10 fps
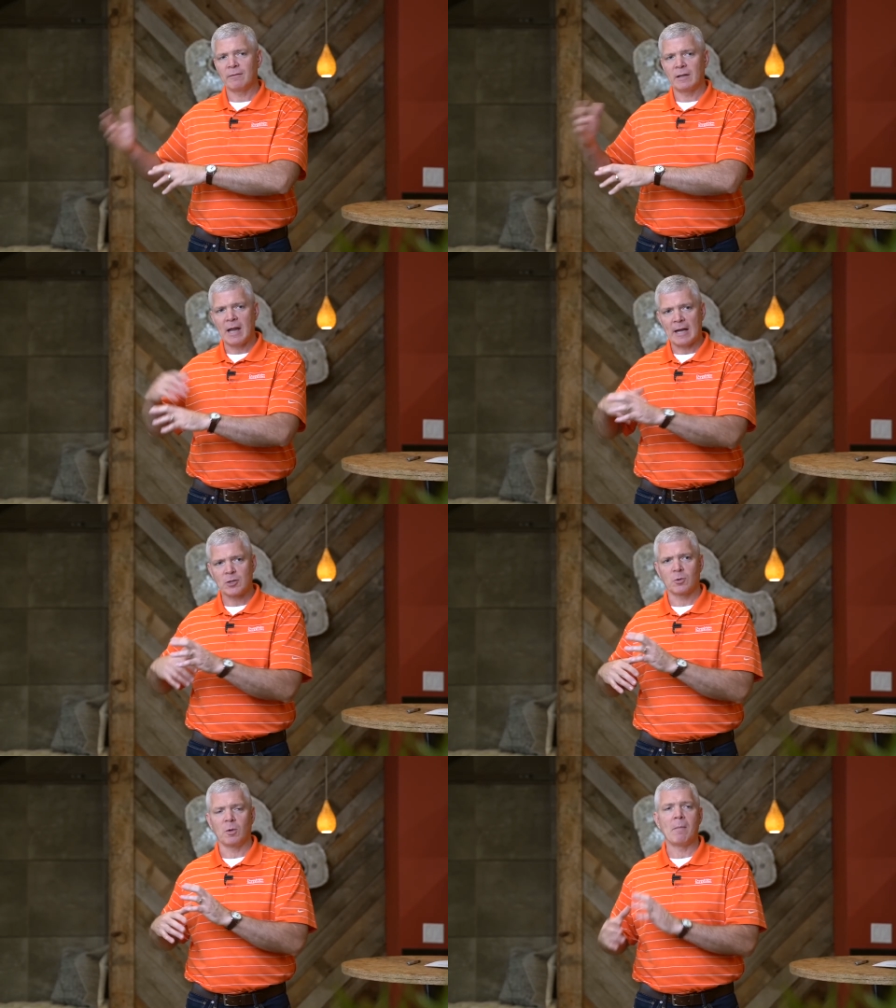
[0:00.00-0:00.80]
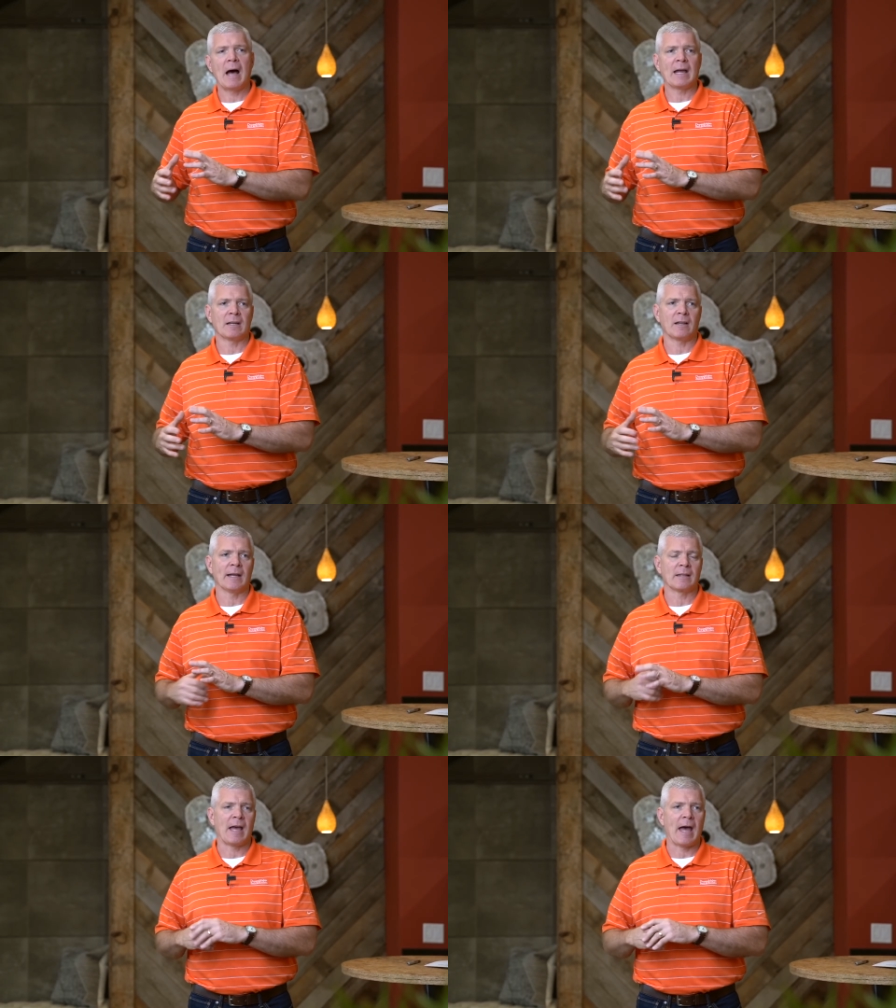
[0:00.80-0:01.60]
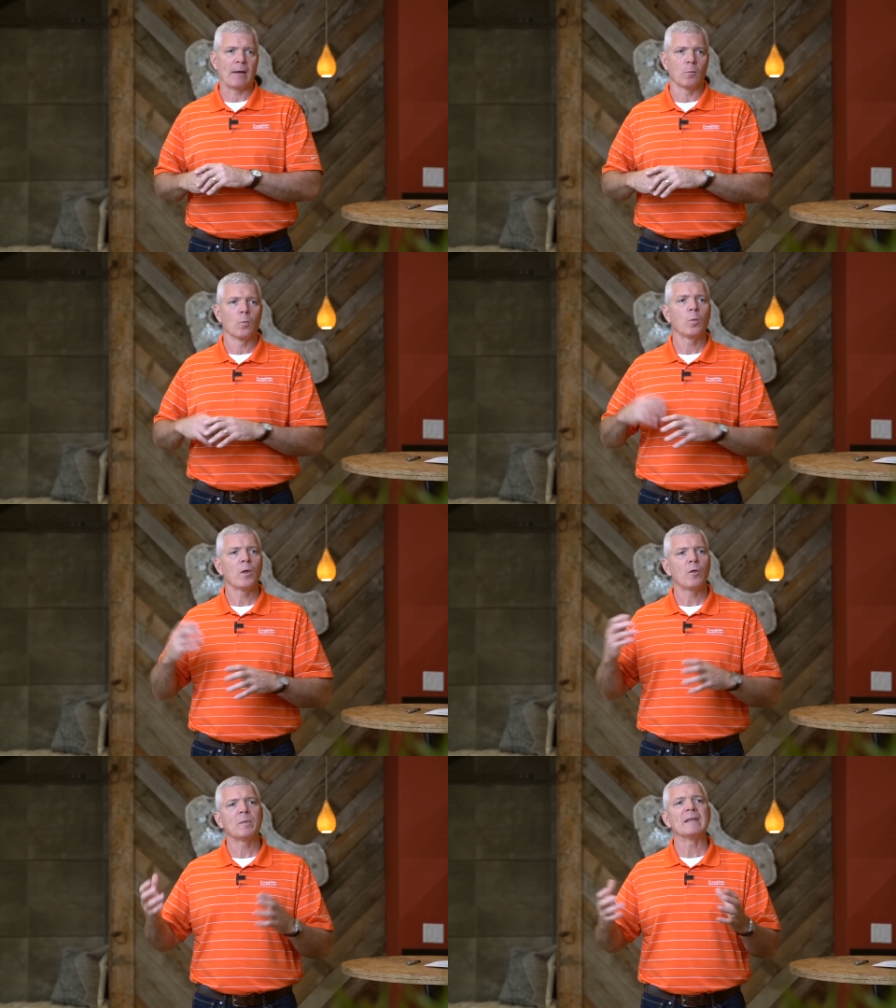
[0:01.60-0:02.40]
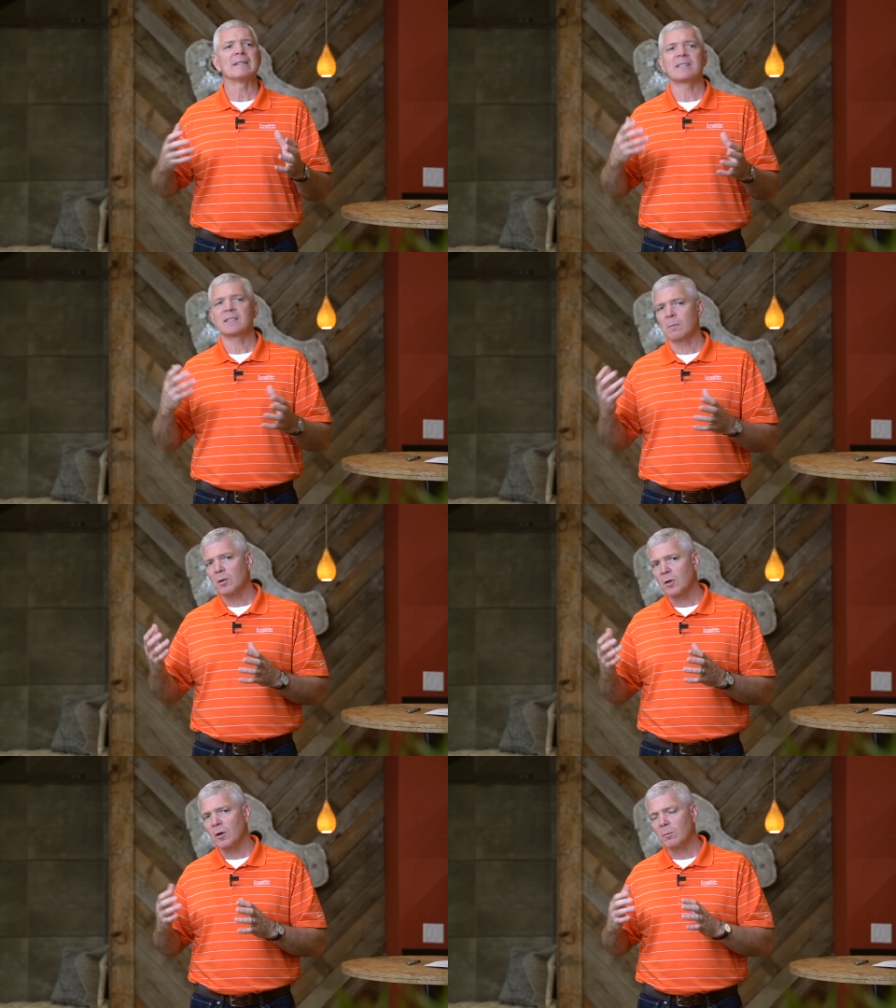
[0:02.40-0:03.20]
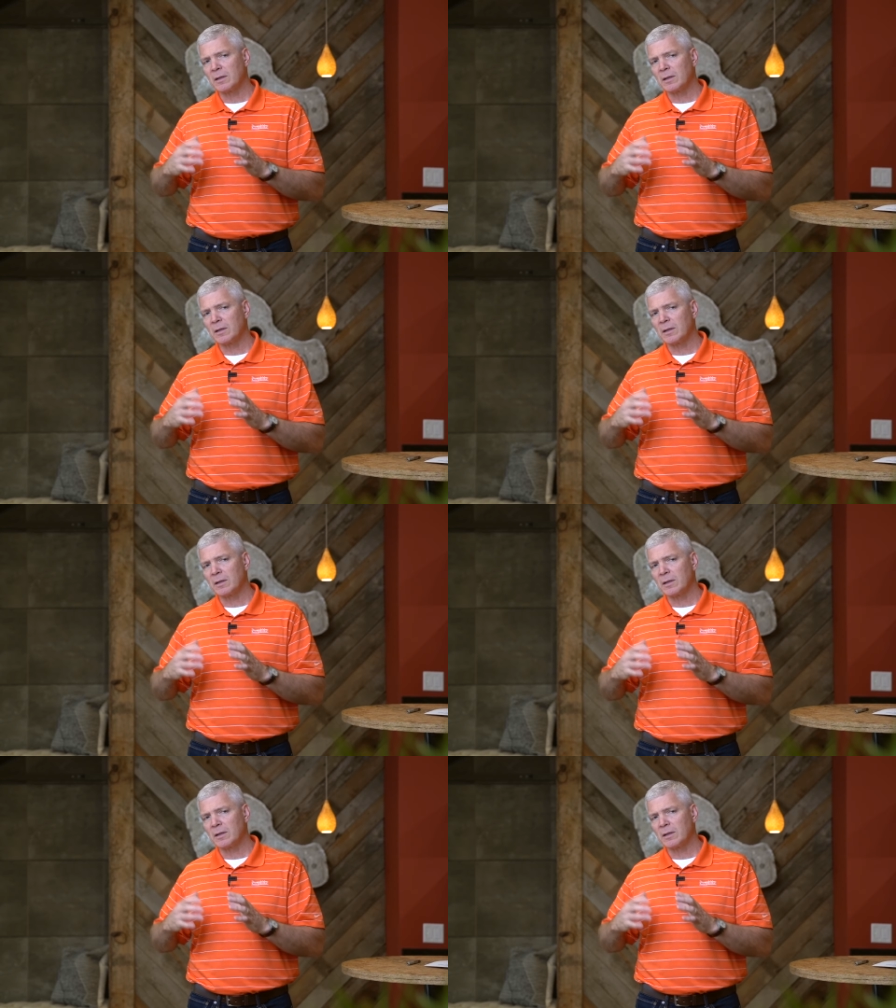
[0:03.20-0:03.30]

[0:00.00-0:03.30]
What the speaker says: natural mine like that, will be similar,